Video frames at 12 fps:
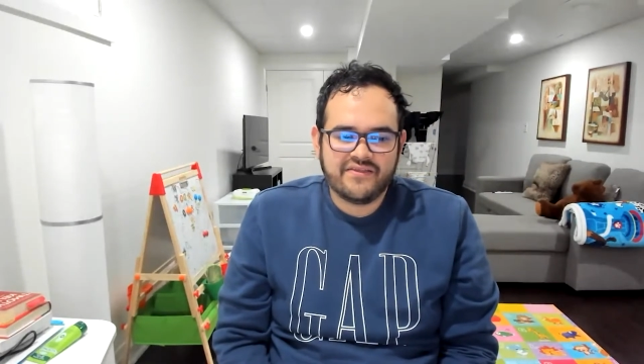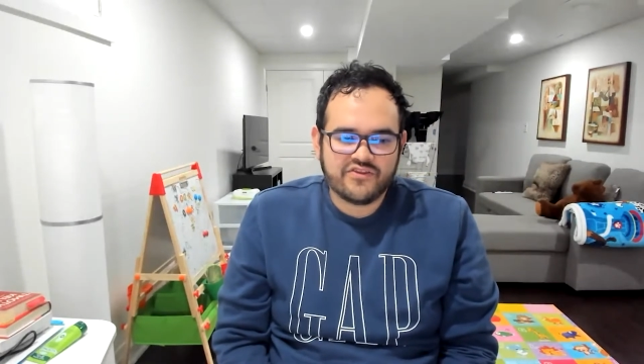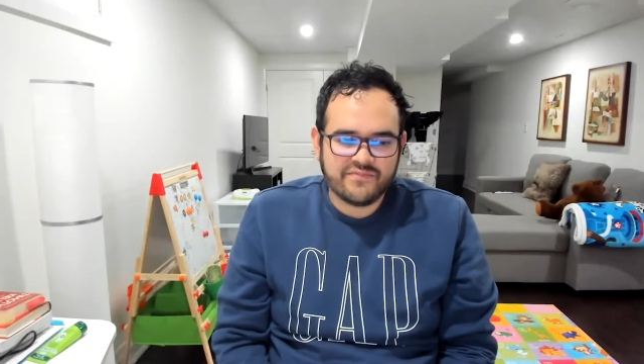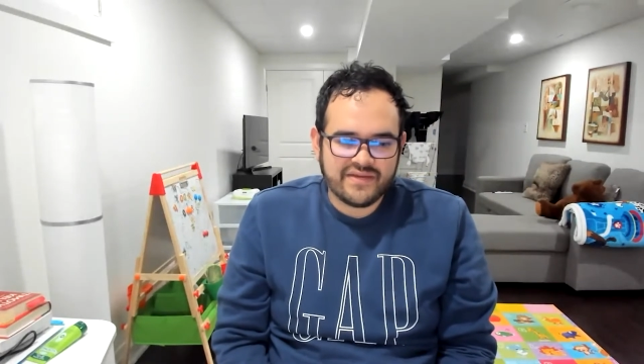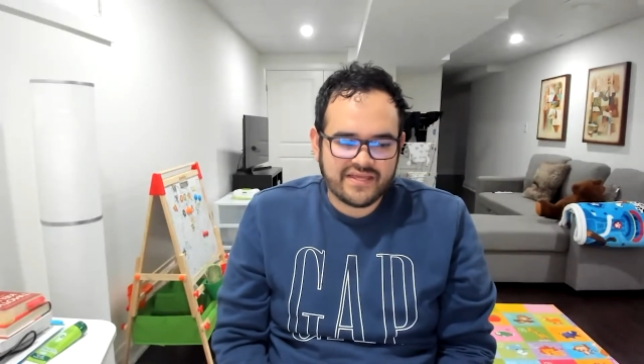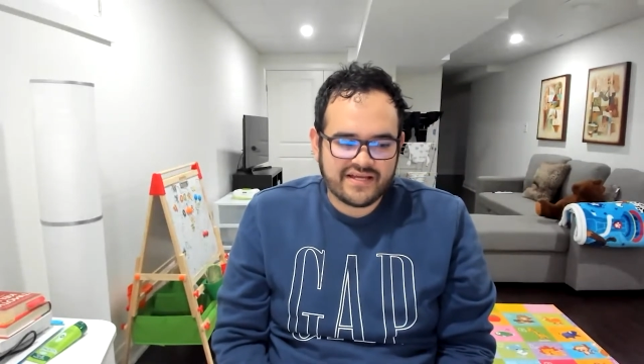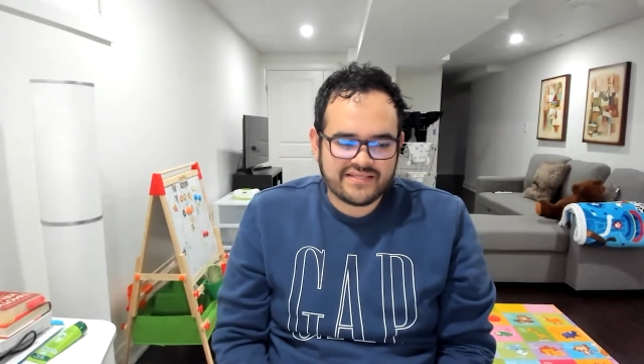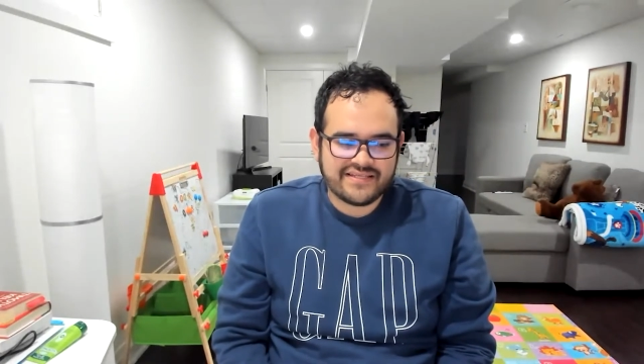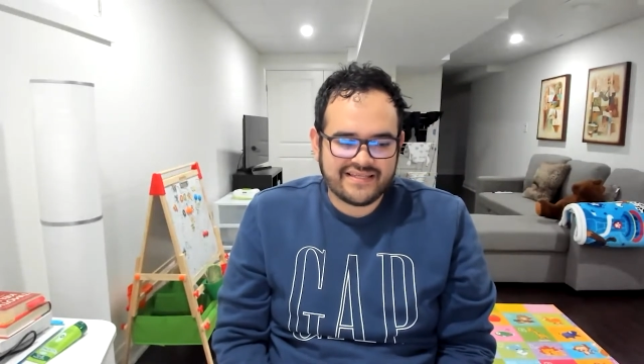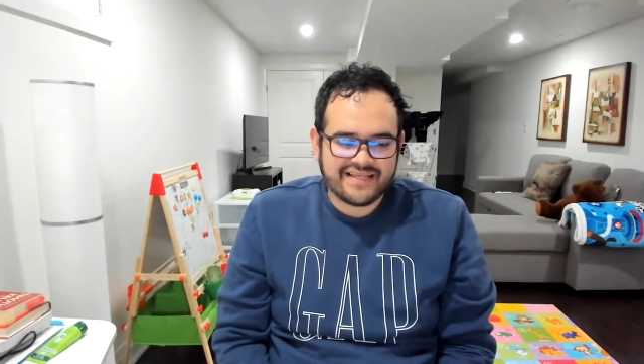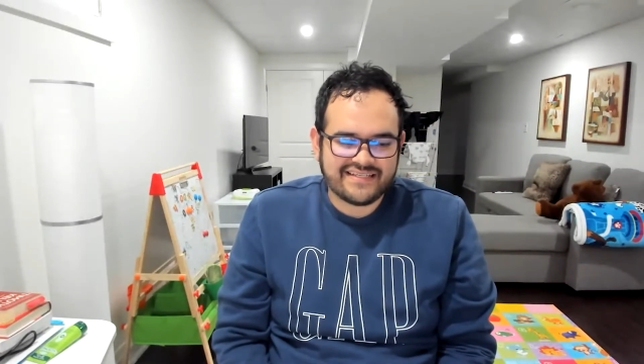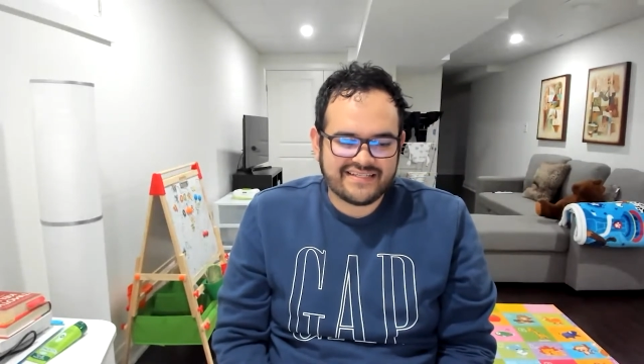to me
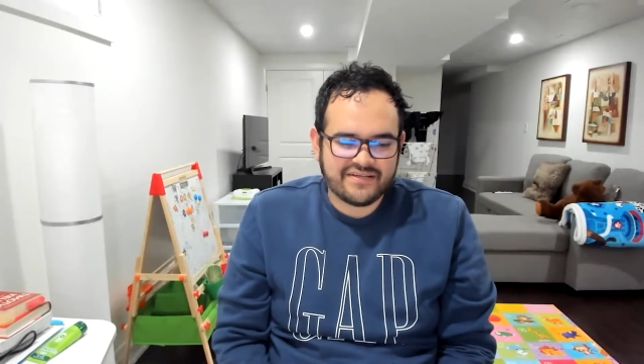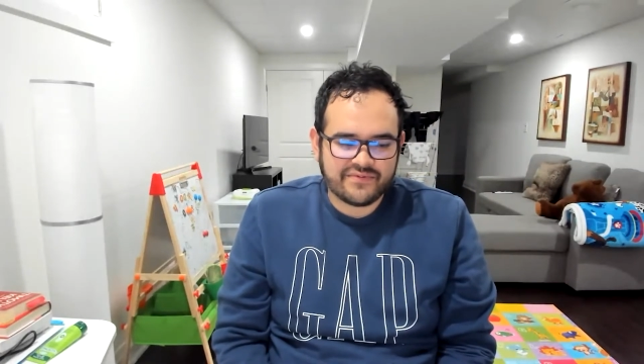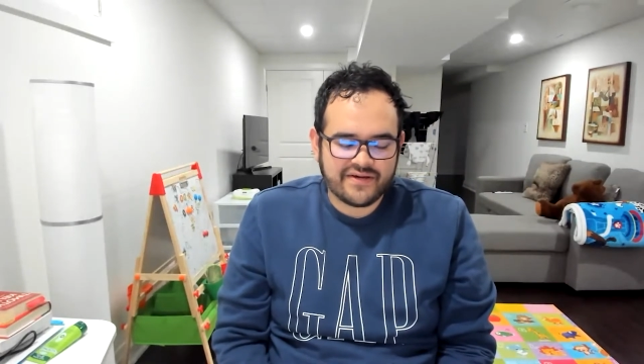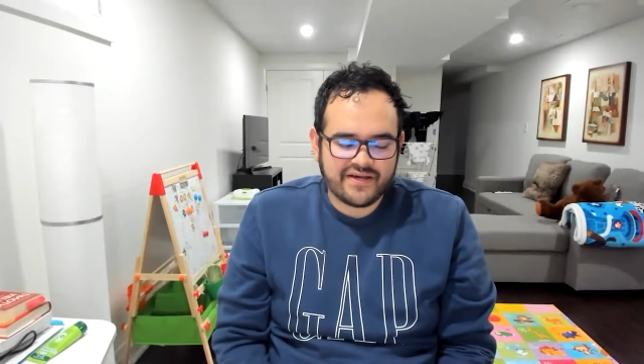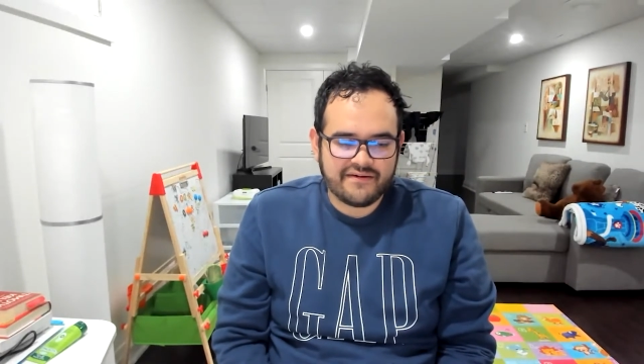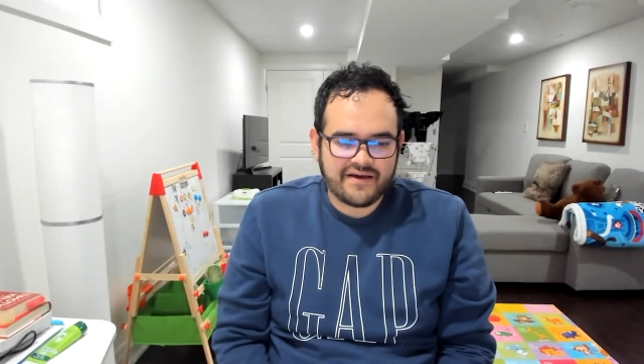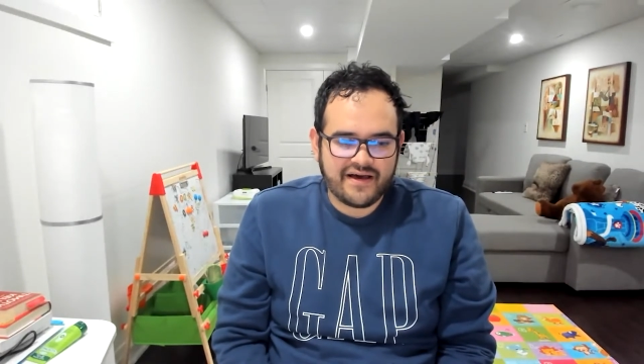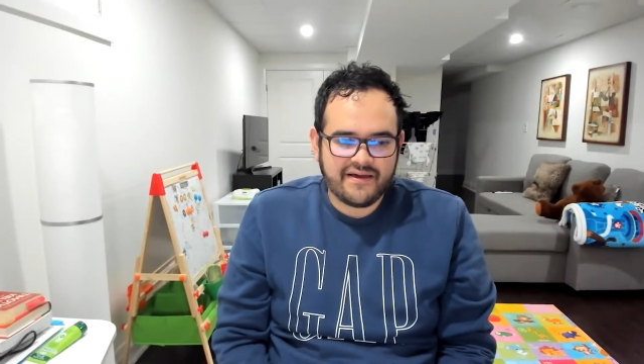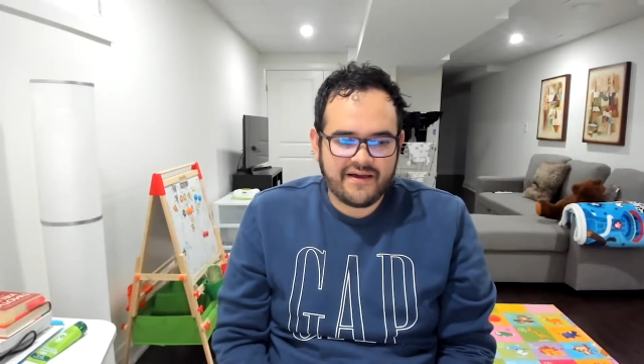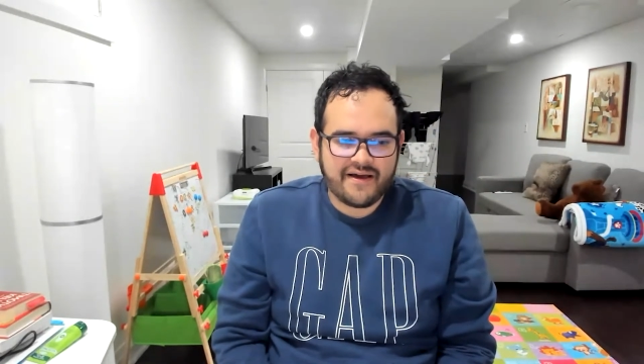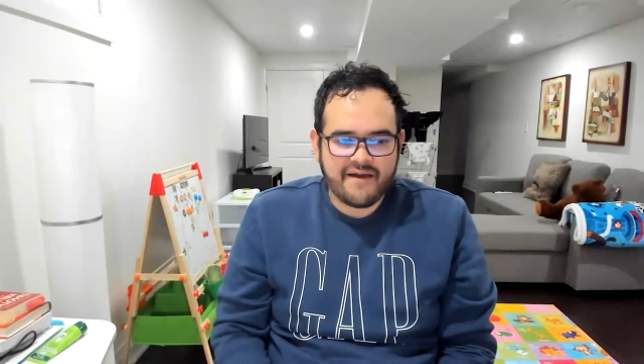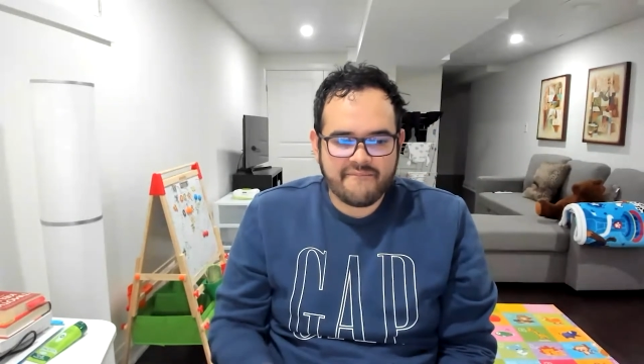that's that's the way
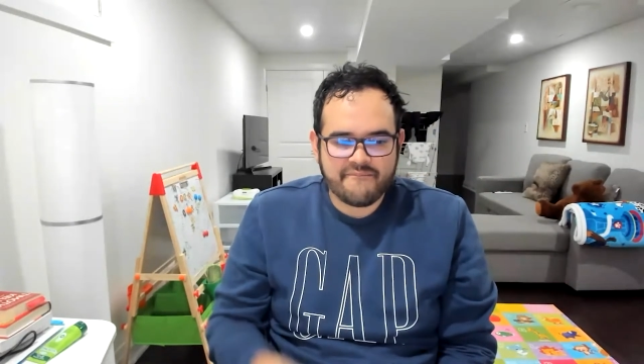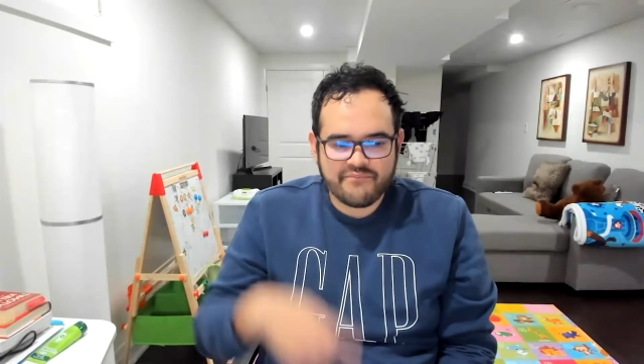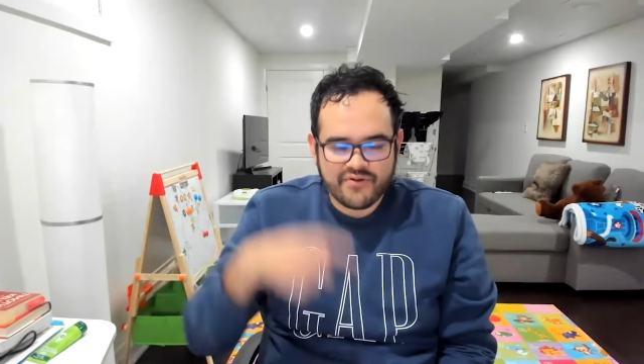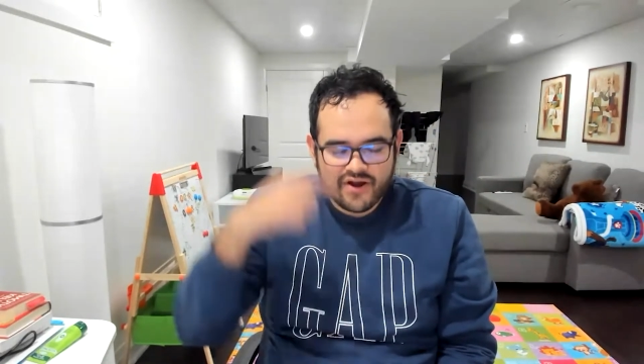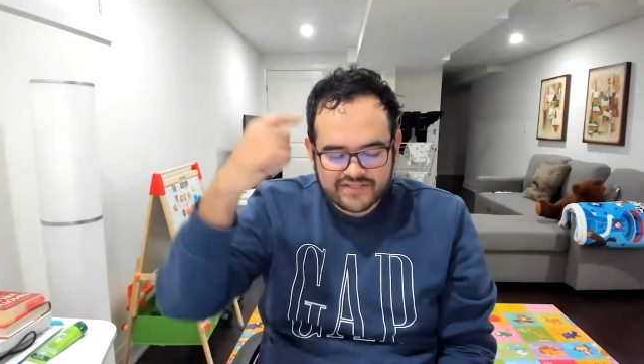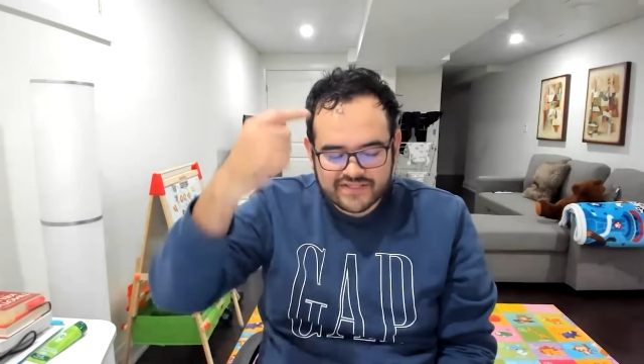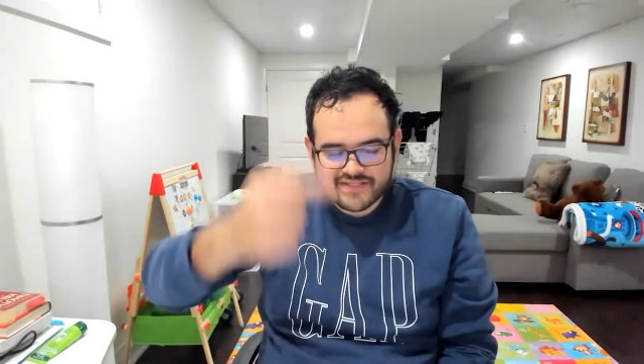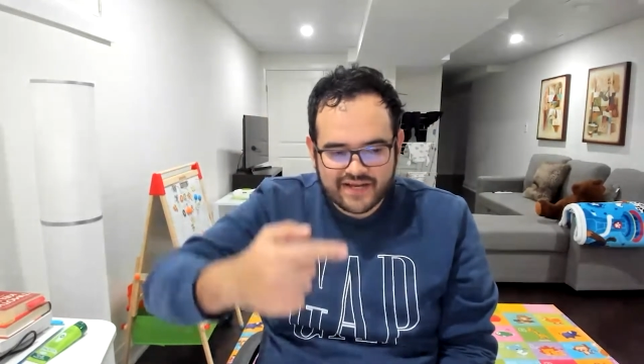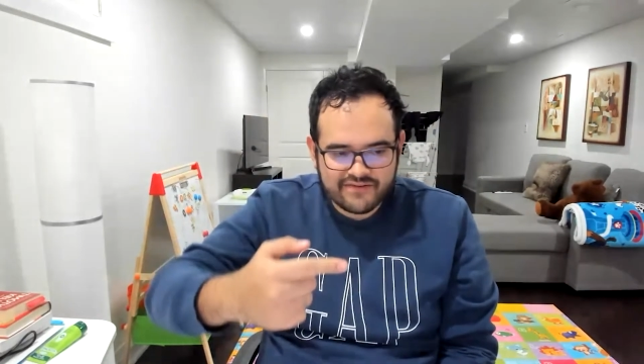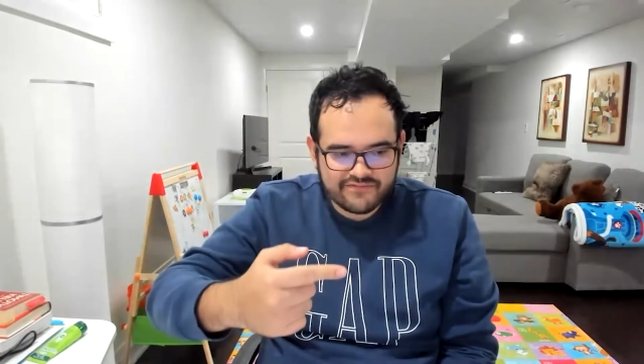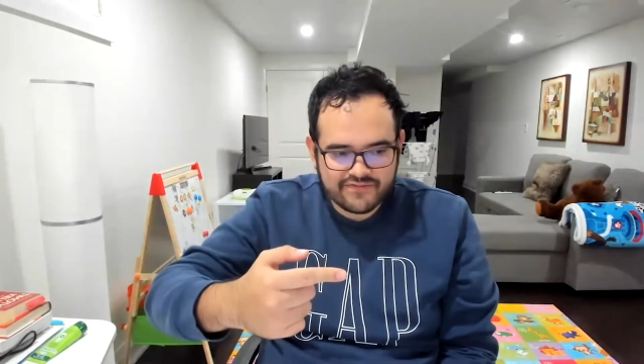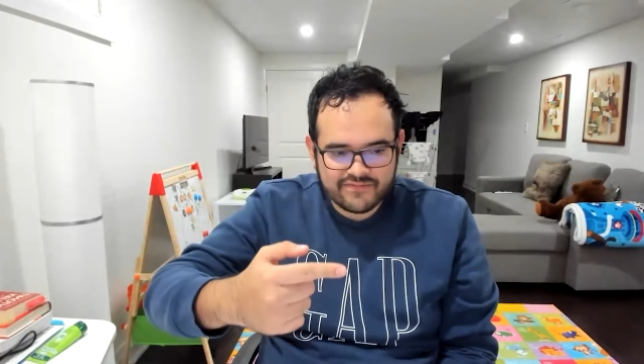i, I process
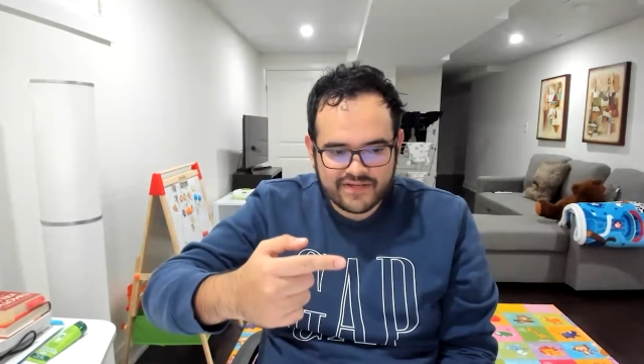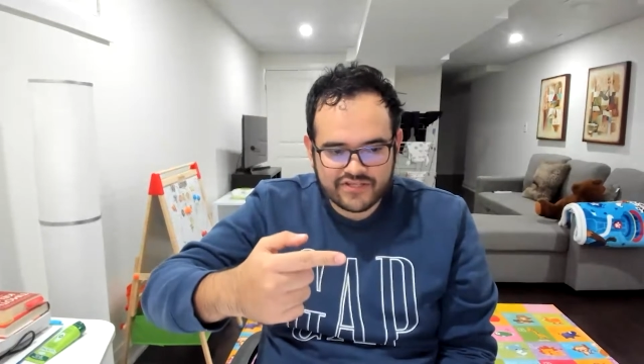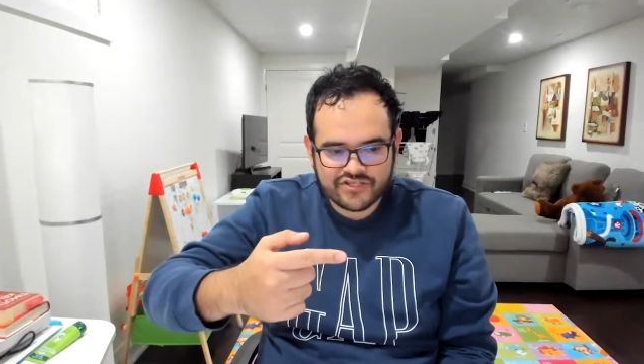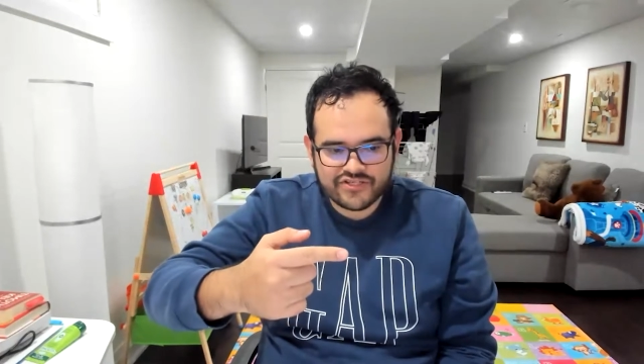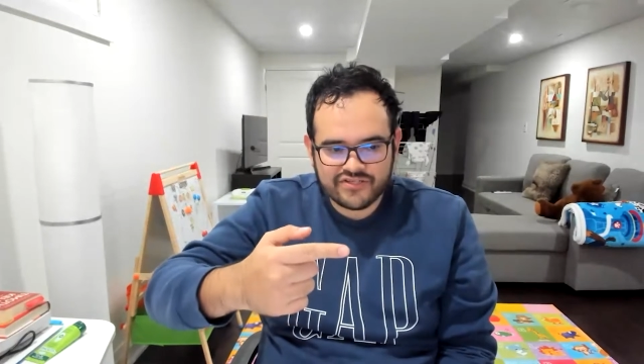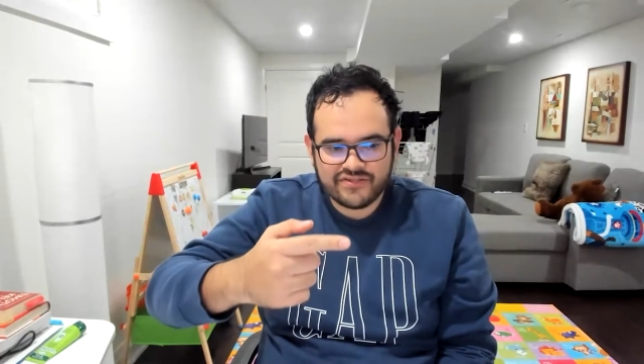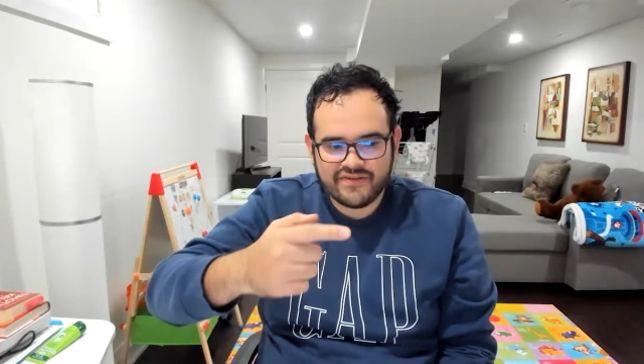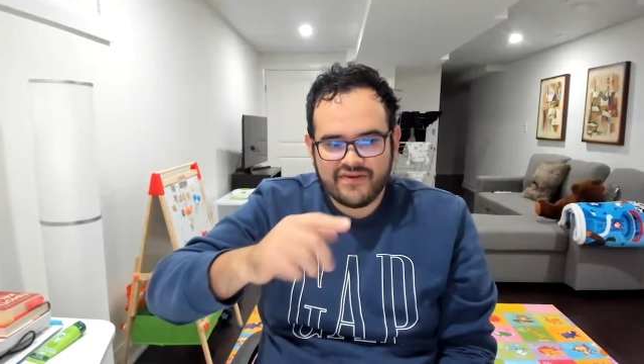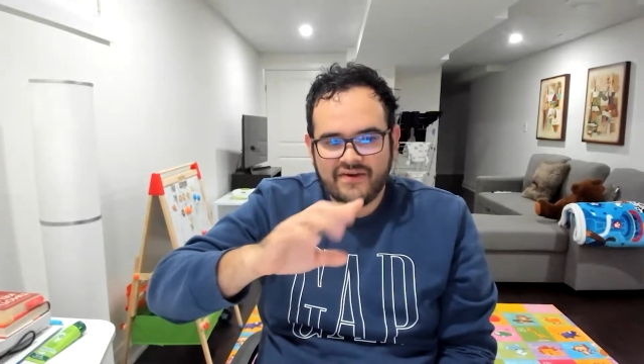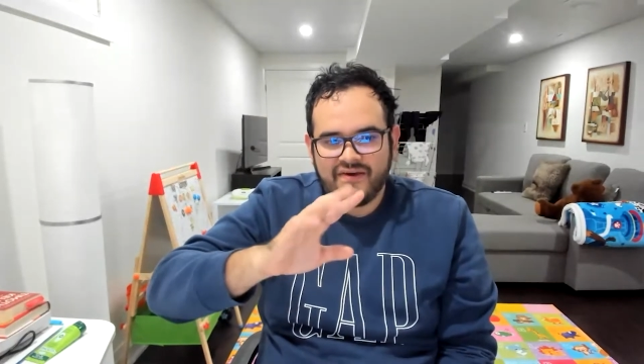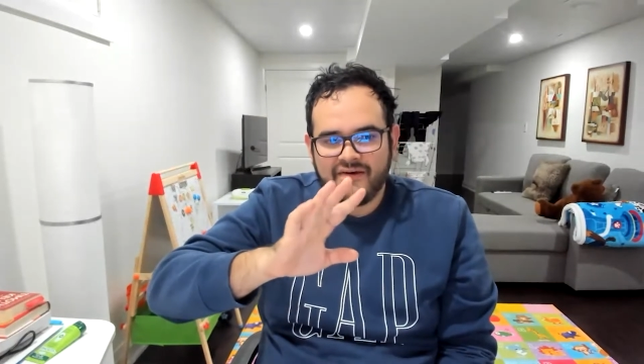that information